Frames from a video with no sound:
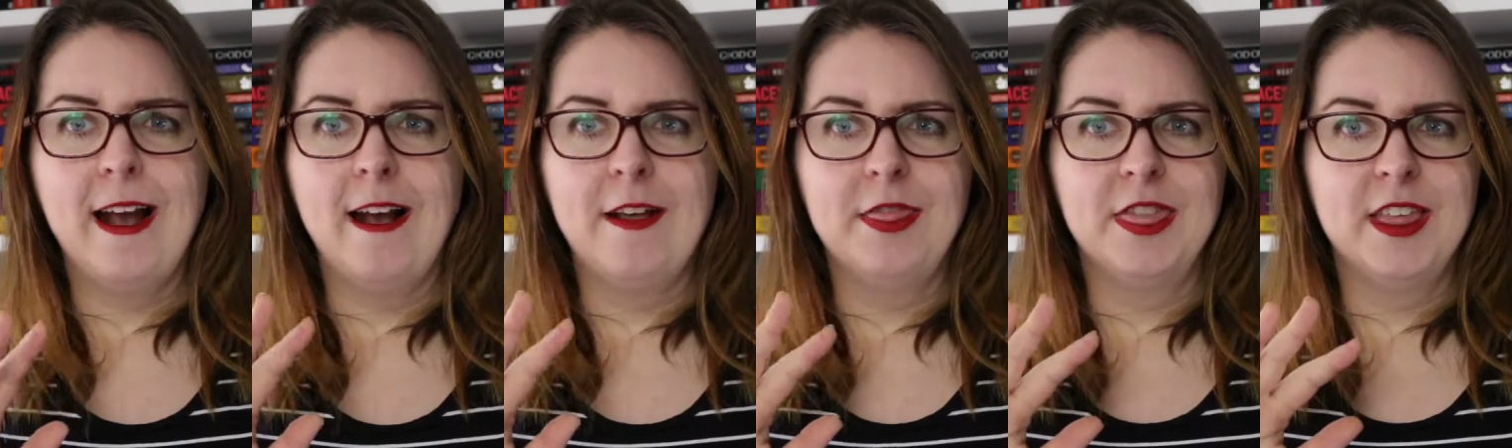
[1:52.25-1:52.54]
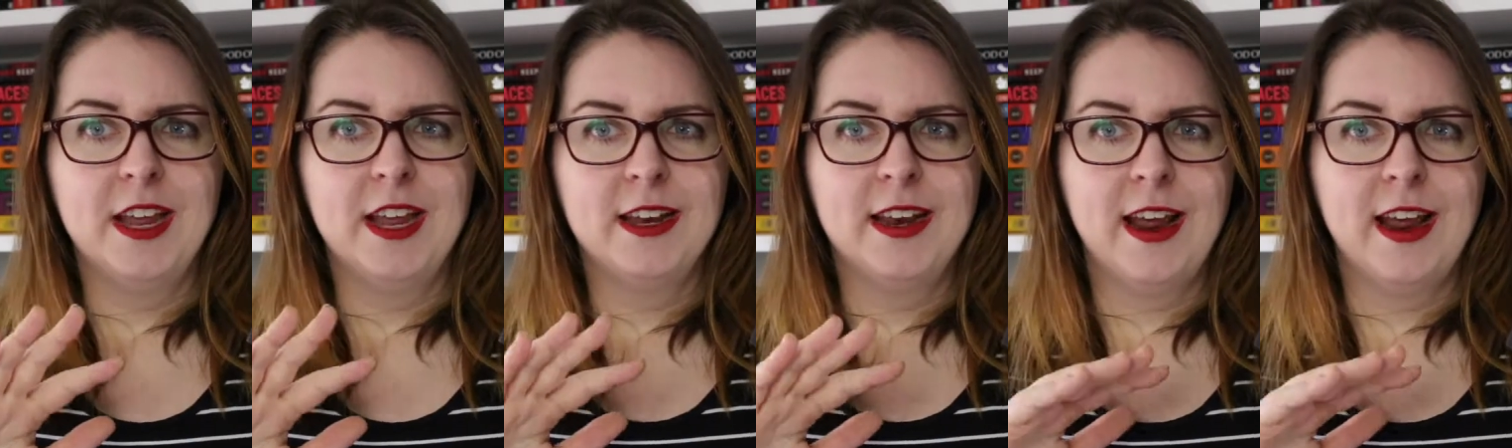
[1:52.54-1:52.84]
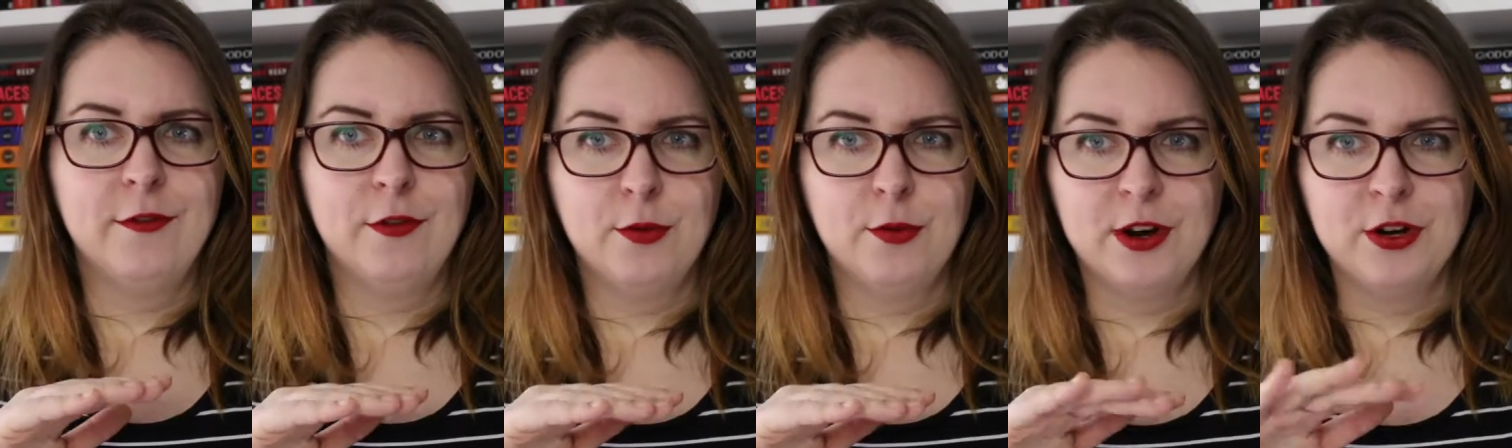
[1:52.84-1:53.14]
and then
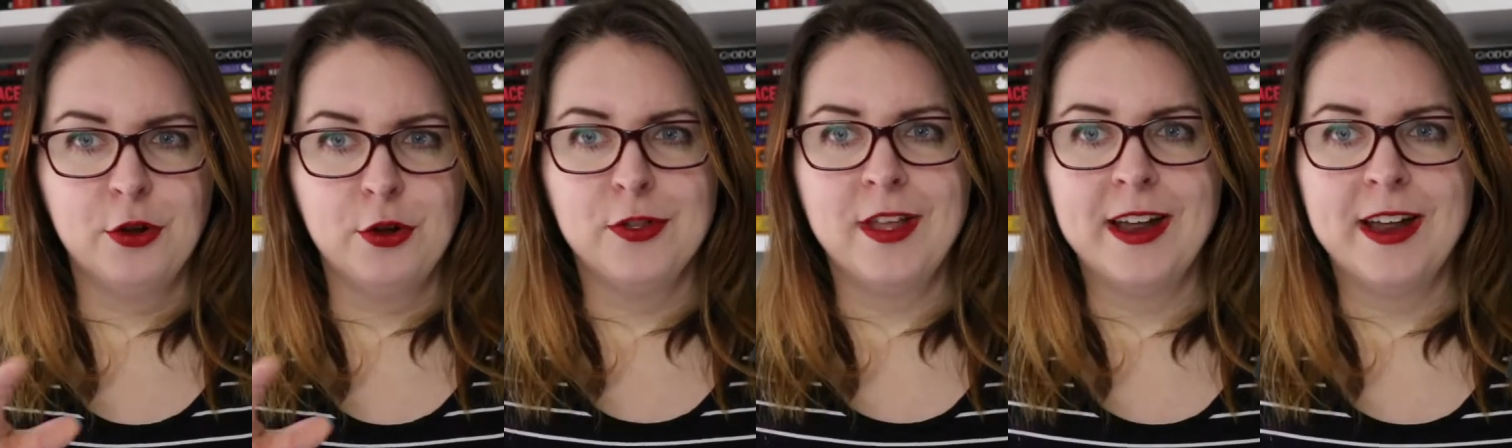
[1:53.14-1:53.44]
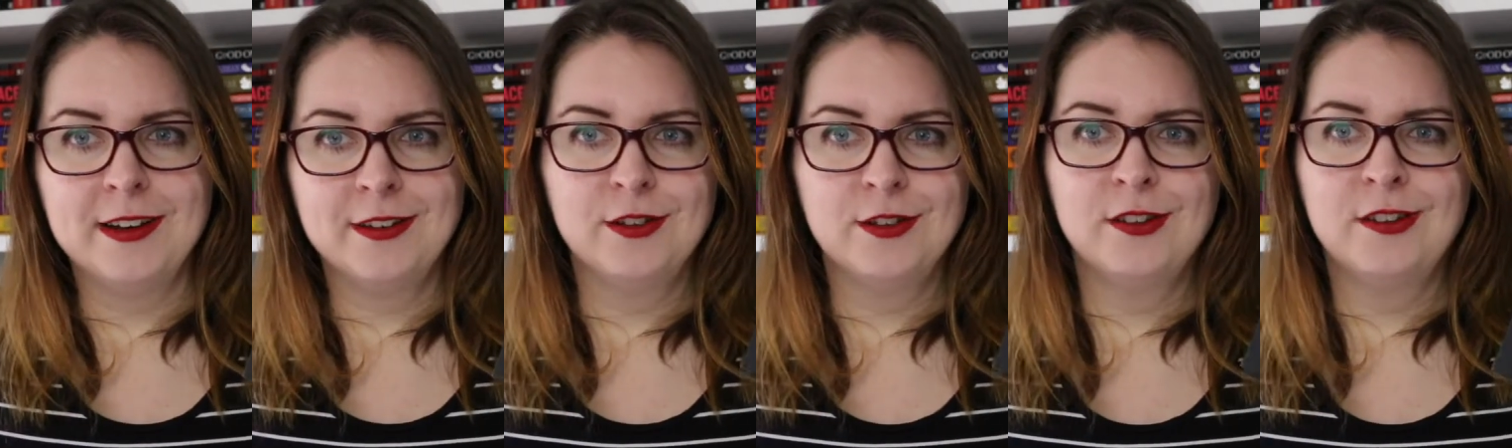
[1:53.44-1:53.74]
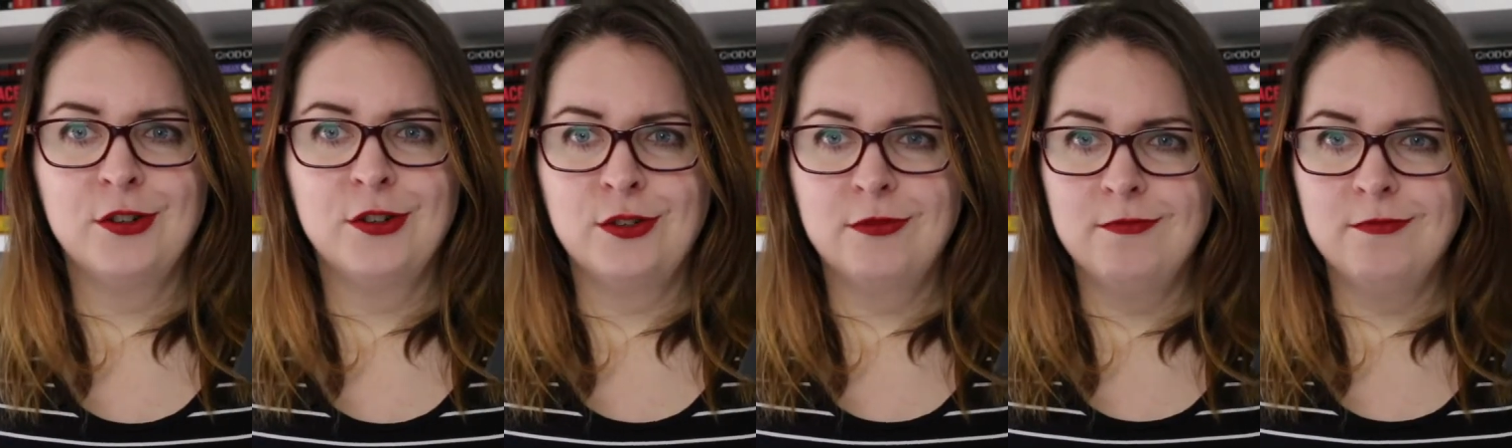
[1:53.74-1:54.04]
everyone on that
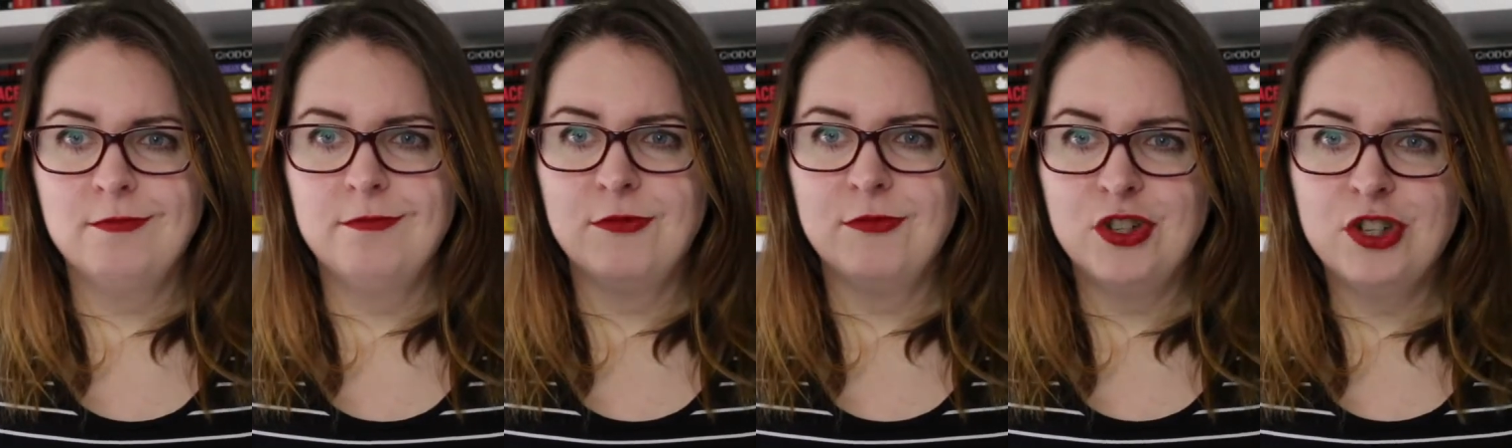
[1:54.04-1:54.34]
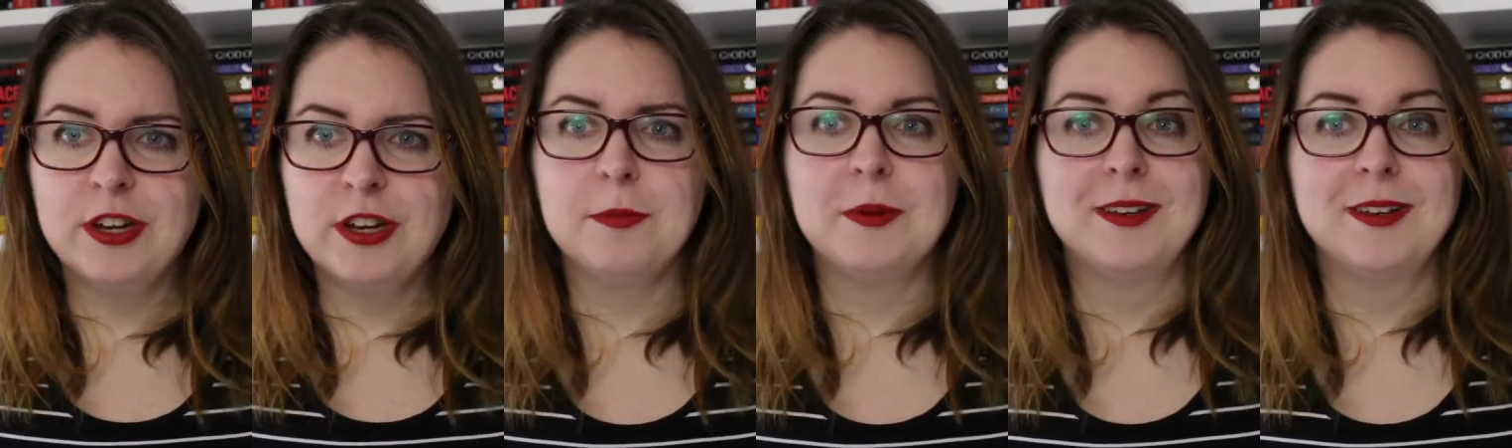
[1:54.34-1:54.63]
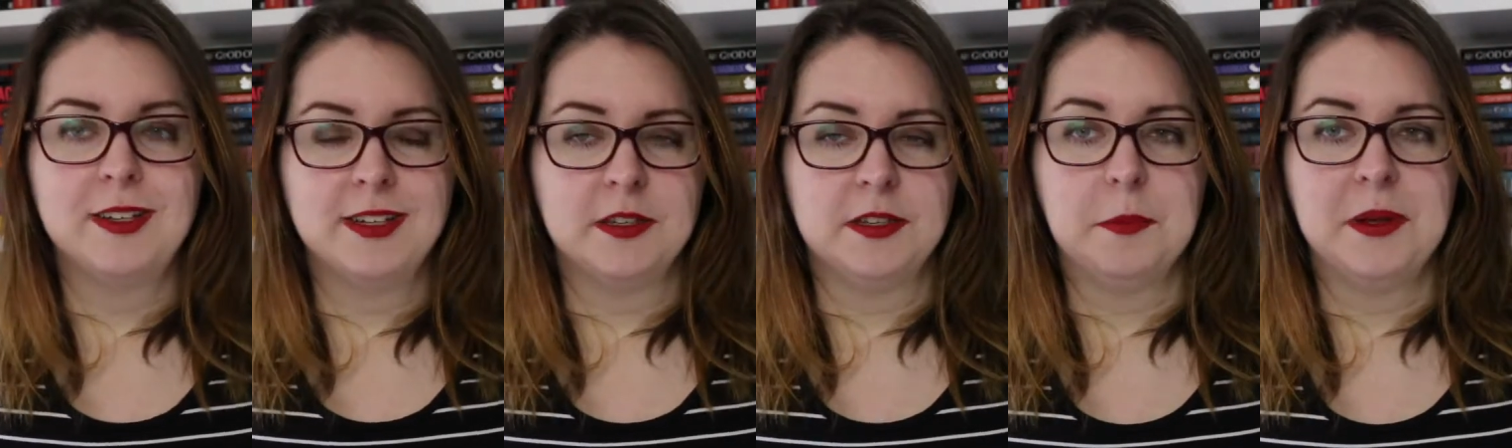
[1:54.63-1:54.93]
ship
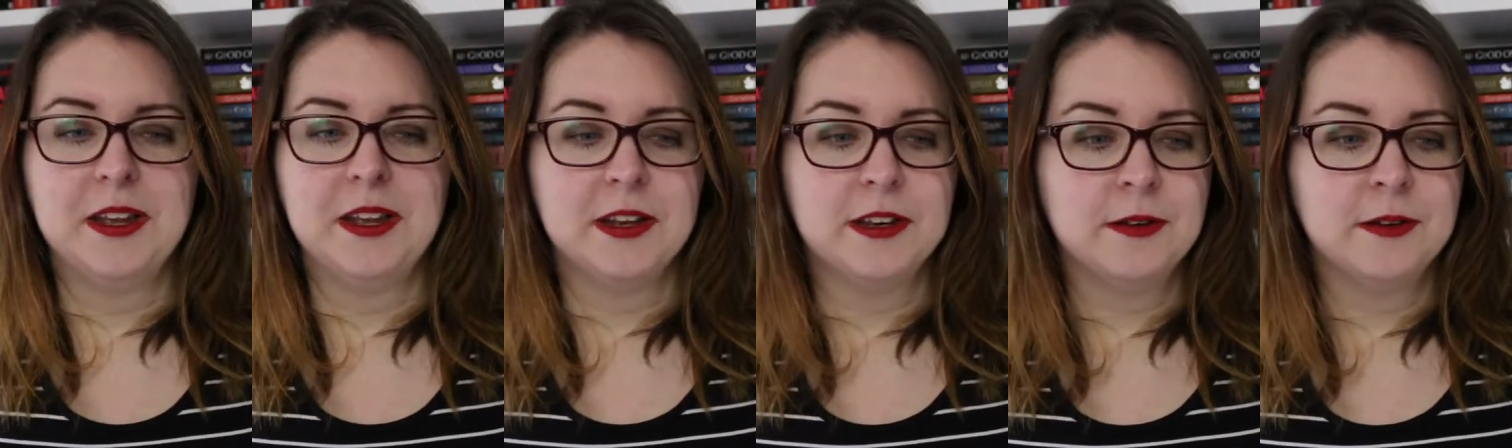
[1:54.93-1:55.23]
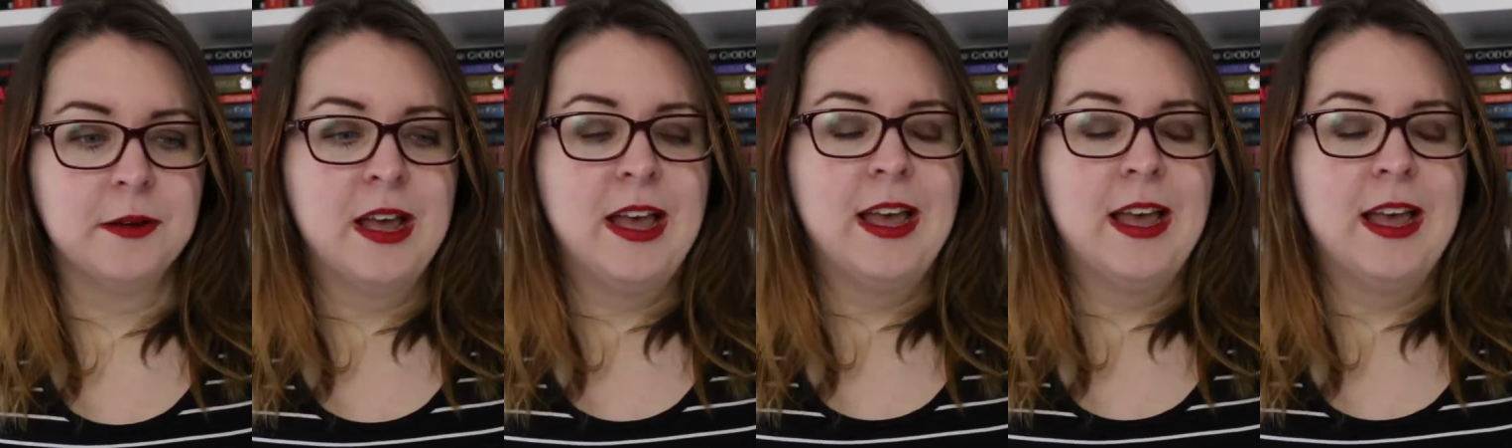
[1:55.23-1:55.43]
disappeared,